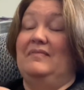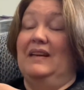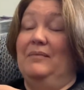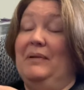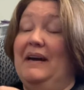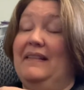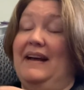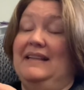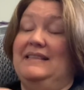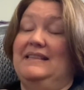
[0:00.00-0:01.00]
But
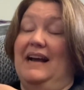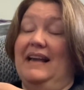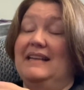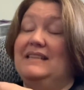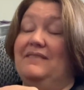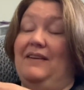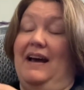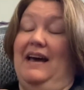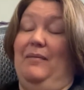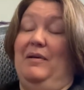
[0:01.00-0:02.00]
I guess if I
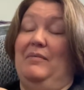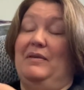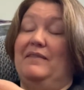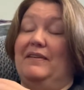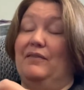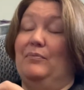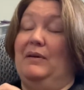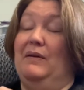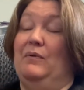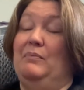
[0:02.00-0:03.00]
had a pet peeve, it would
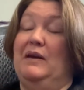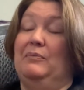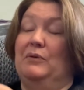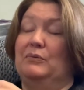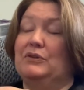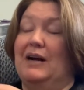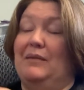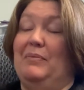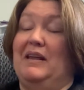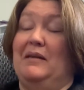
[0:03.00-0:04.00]
be when people try to
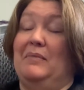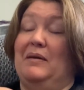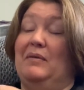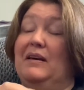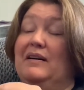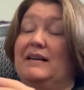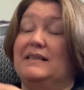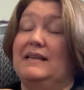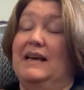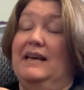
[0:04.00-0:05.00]
pity me, because
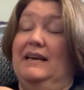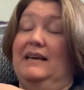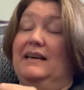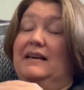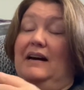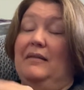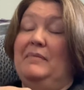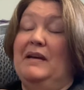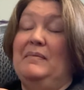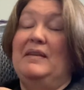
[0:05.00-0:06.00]
God
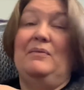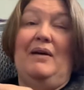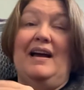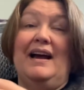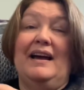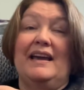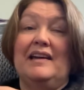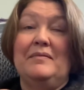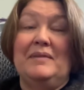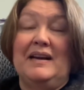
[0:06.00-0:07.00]
made me the way I
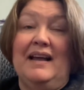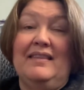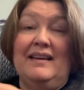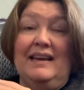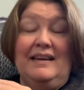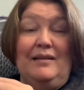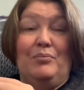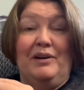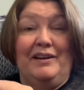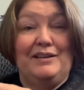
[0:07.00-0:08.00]
am, and I think he did a
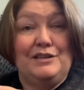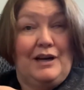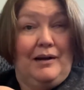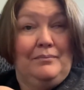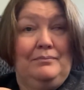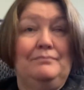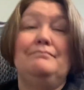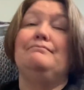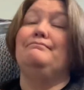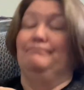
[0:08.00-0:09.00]
pretty good job.
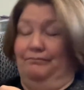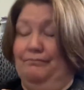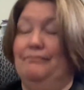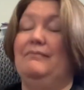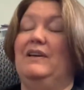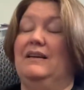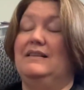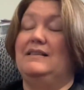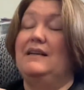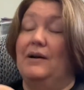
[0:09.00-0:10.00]

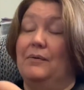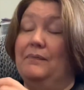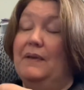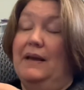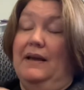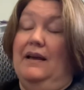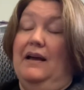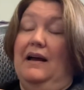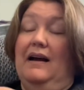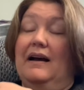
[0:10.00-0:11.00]
So,
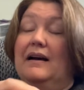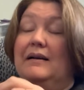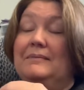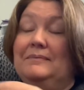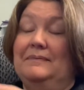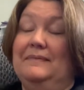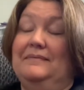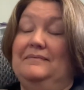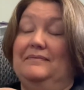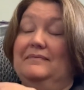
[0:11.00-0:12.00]

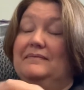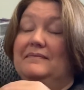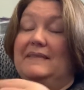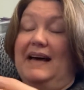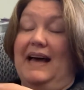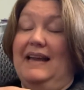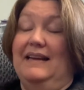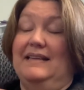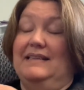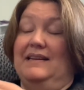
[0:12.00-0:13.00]
that
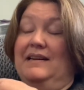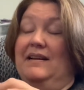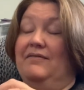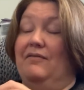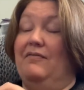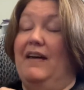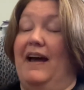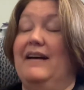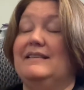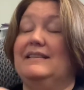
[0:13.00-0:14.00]
is enough of
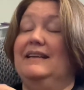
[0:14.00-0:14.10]
that.